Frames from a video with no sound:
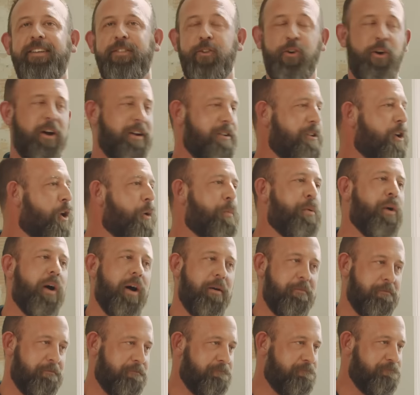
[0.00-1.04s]
They're like, no
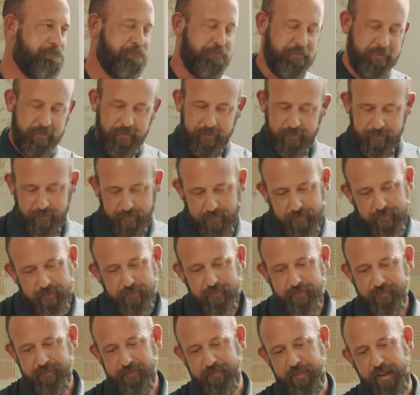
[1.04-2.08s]
problem.
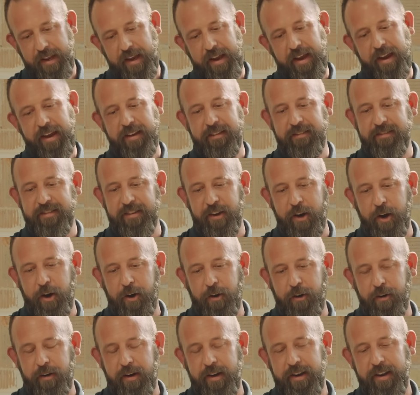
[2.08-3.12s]
And
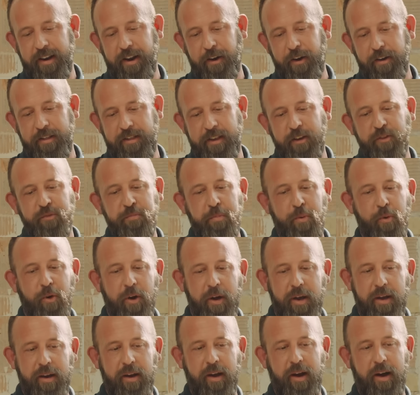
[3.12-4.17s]
so, at this
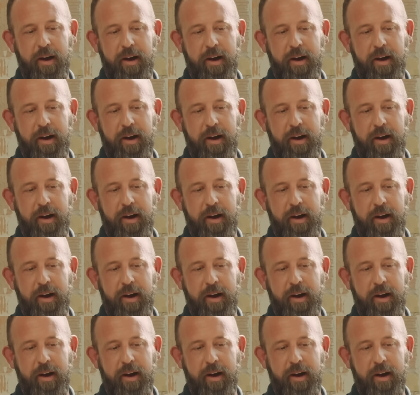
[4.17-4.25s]
point,